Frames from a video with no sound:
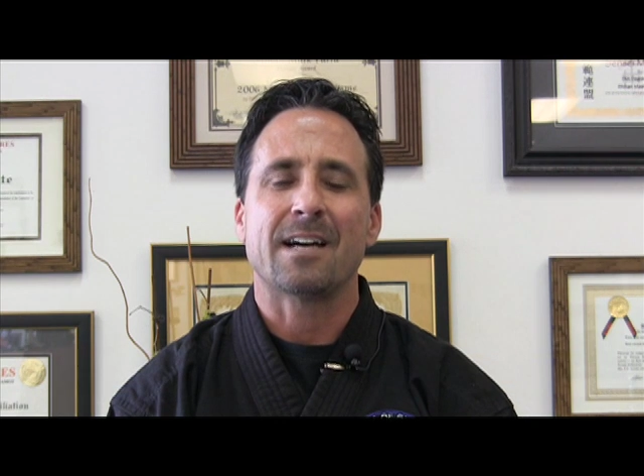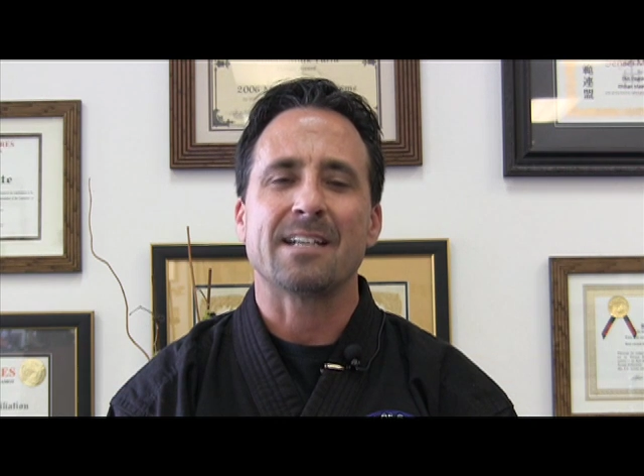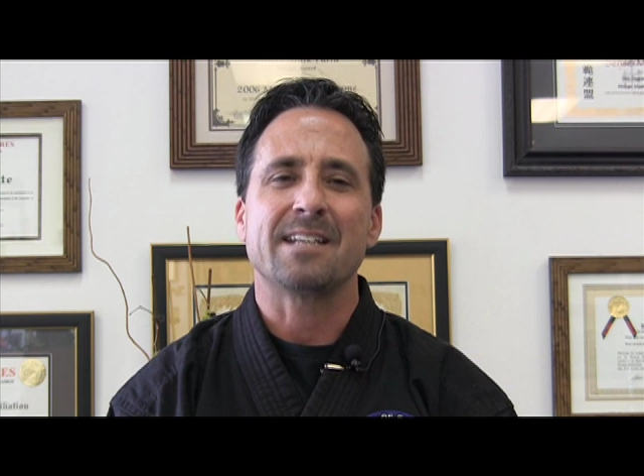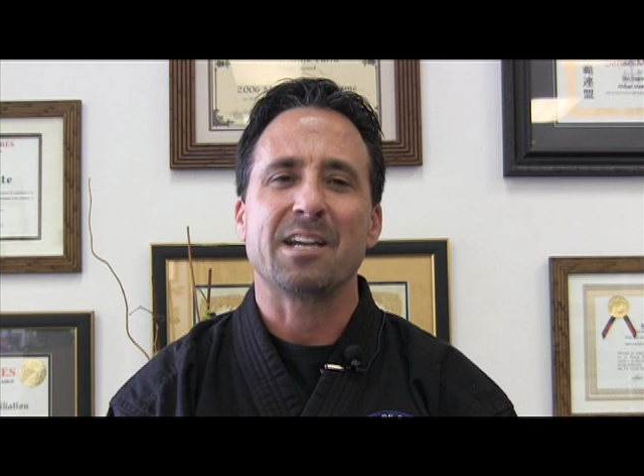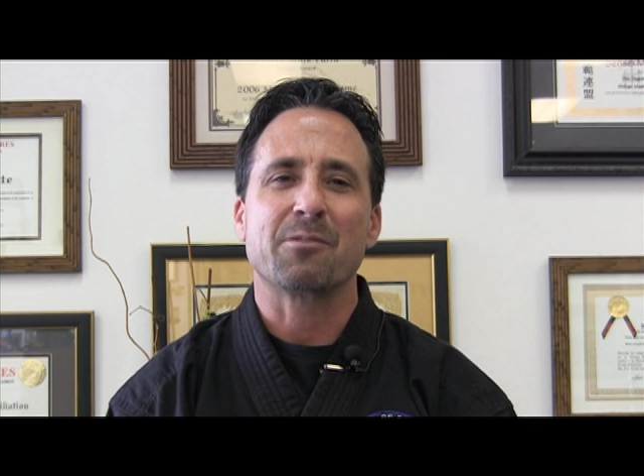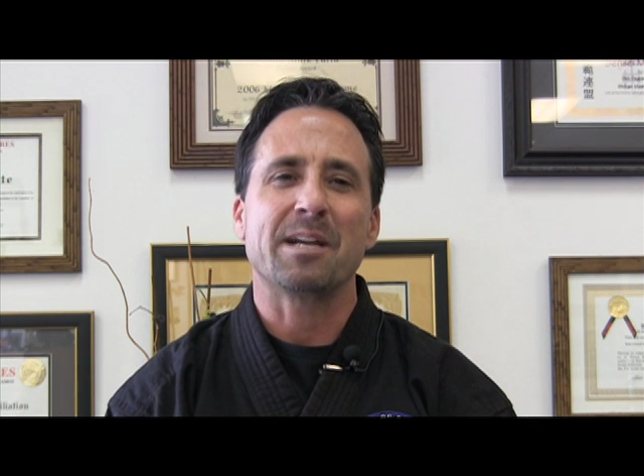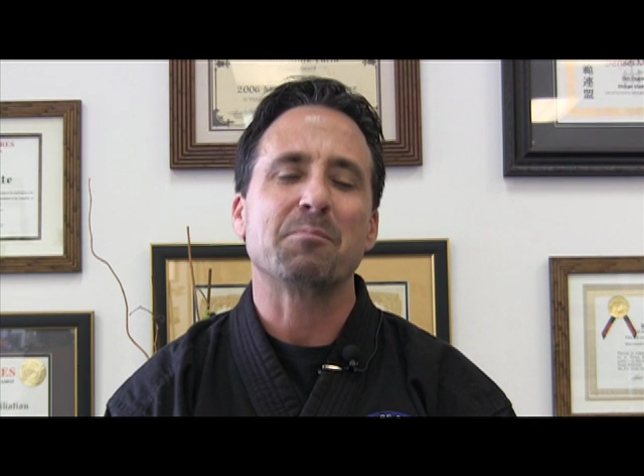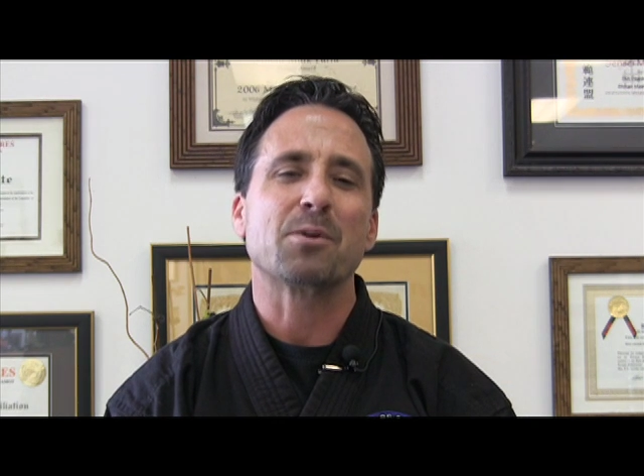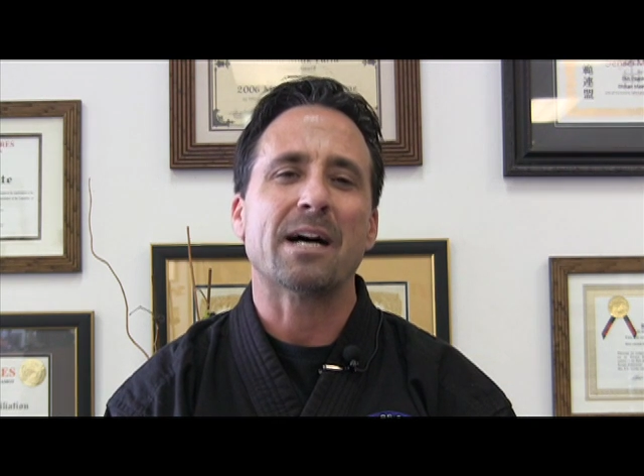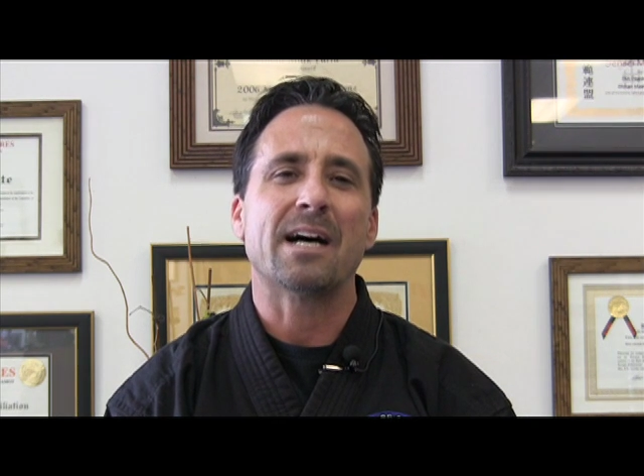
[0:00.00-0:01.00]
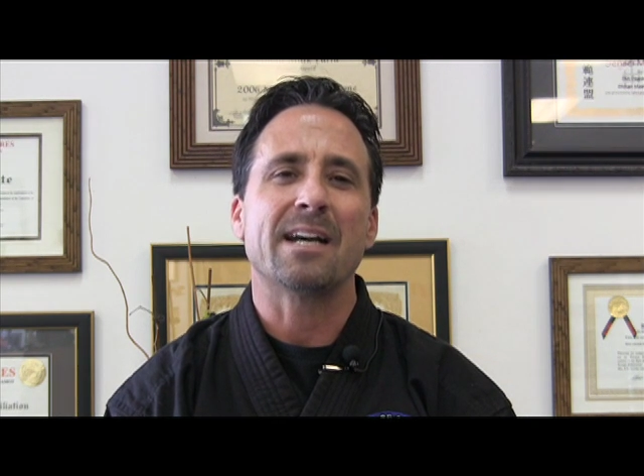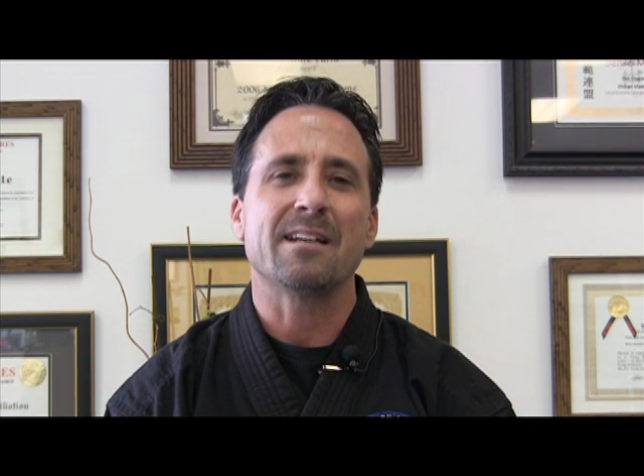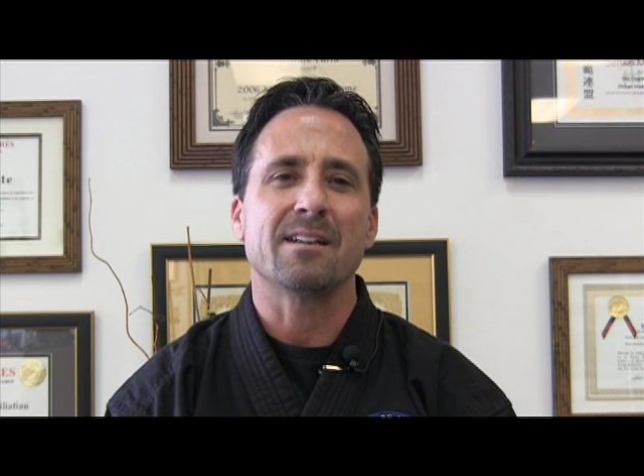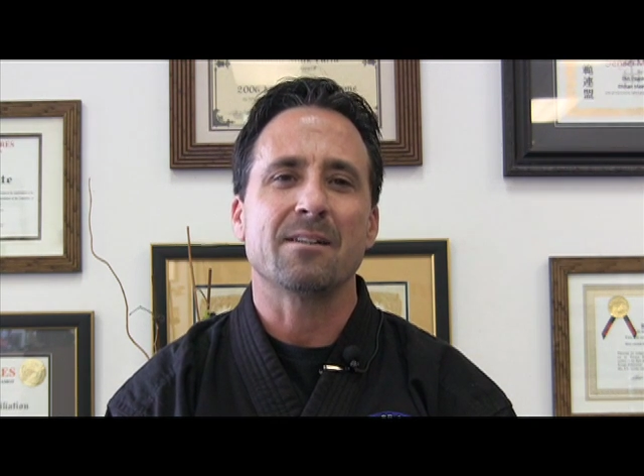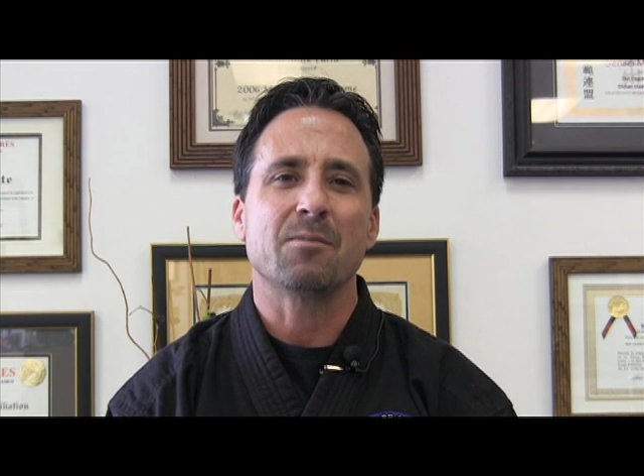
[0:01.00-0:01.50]
I take great
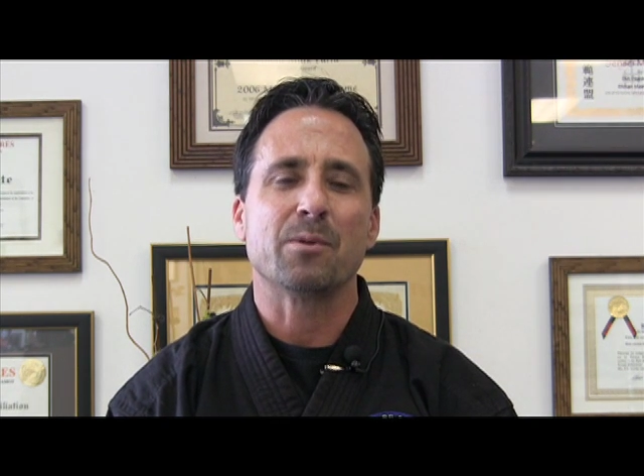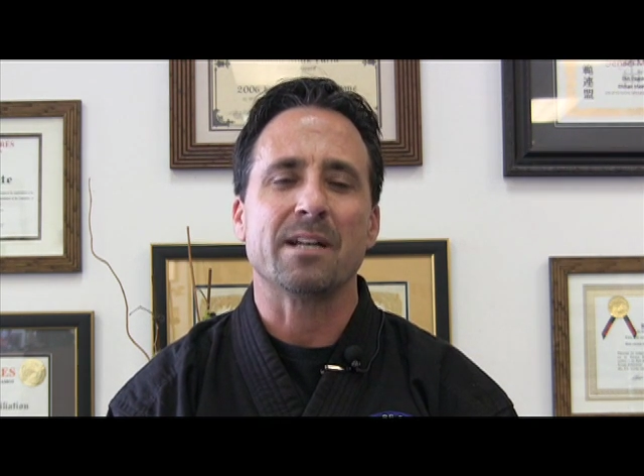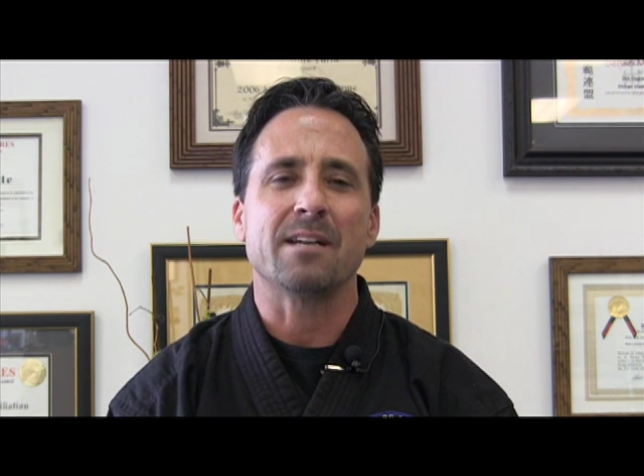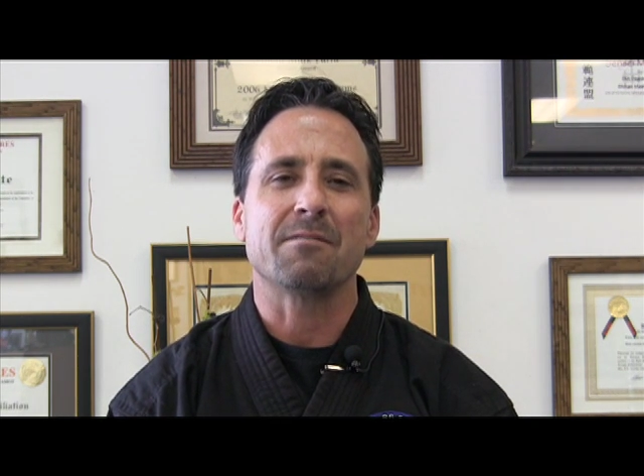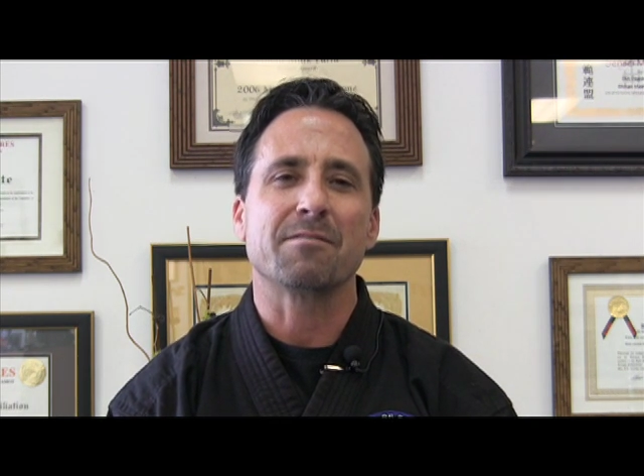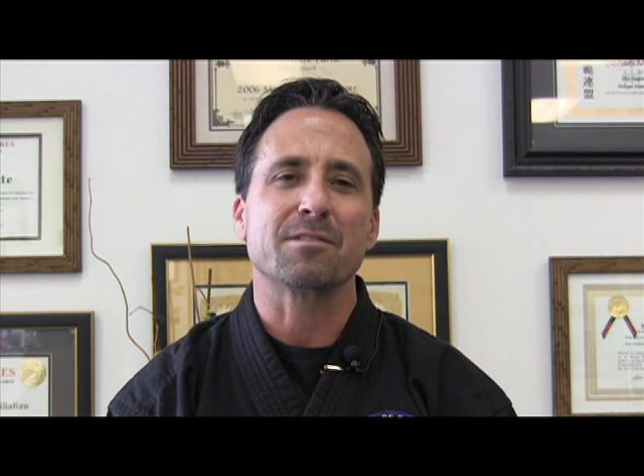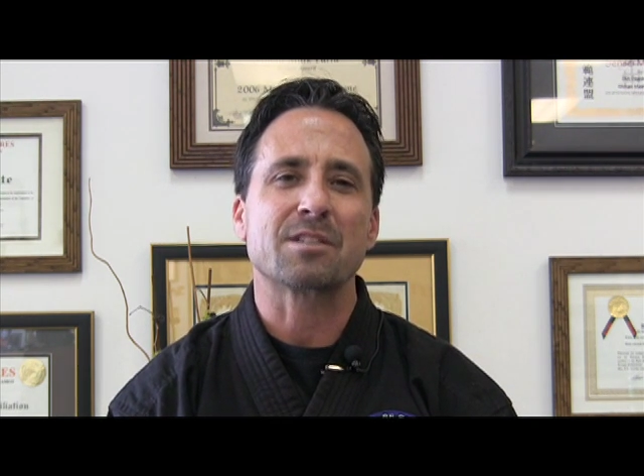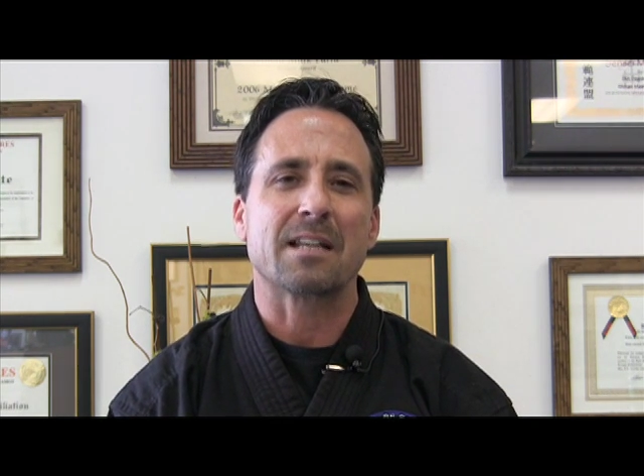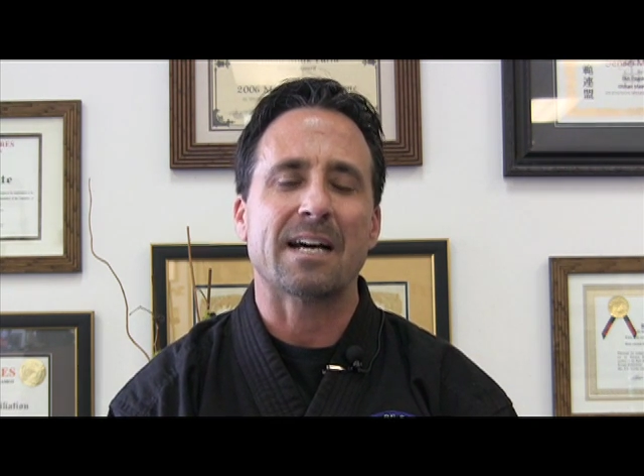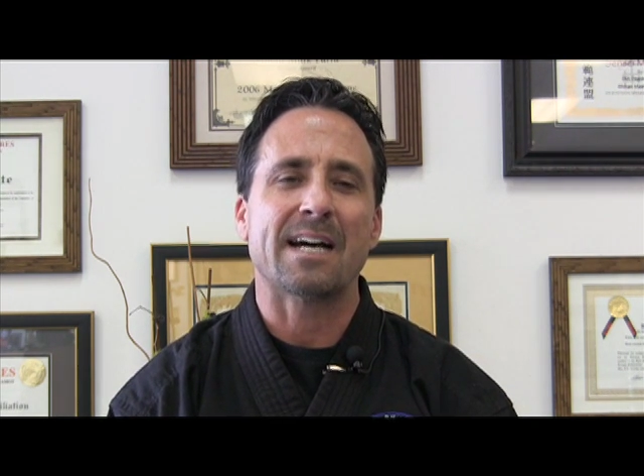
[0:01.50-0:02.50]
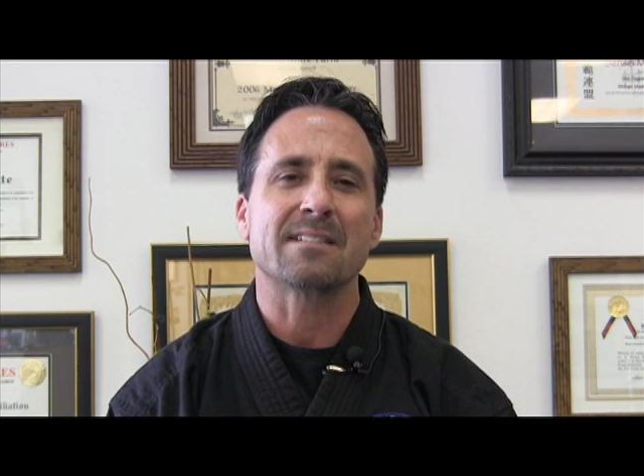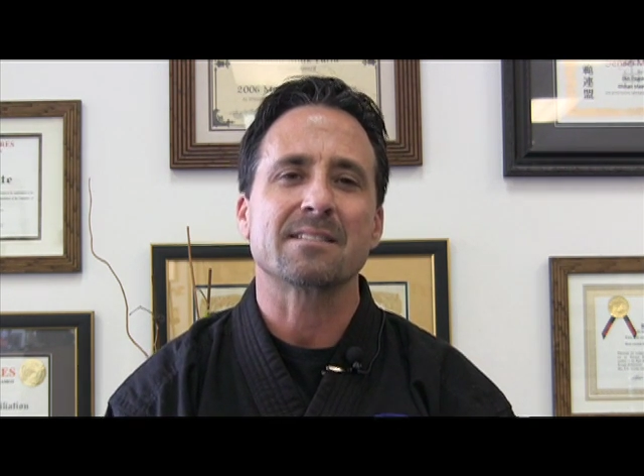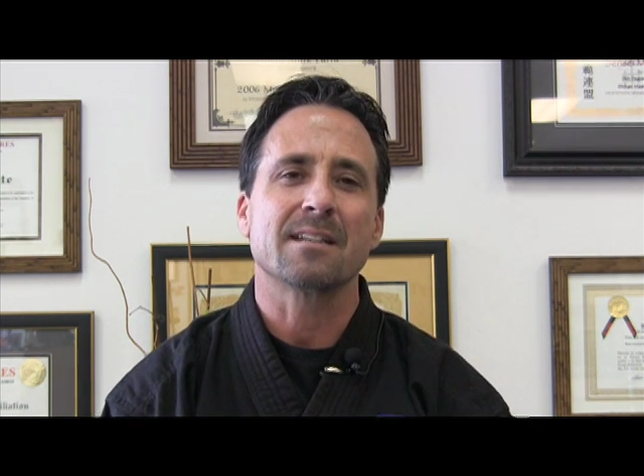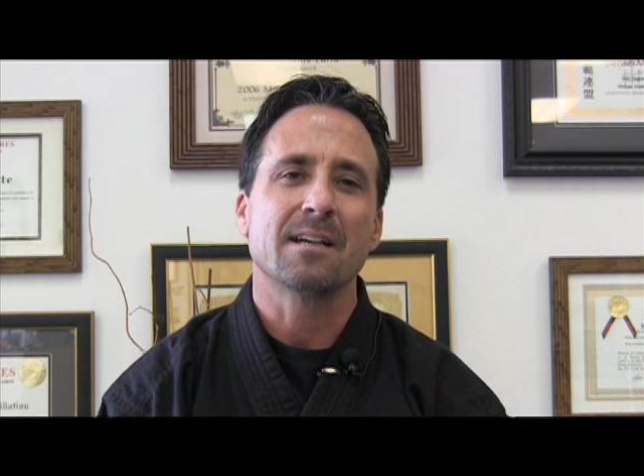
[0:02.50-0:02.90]
pride in running a first class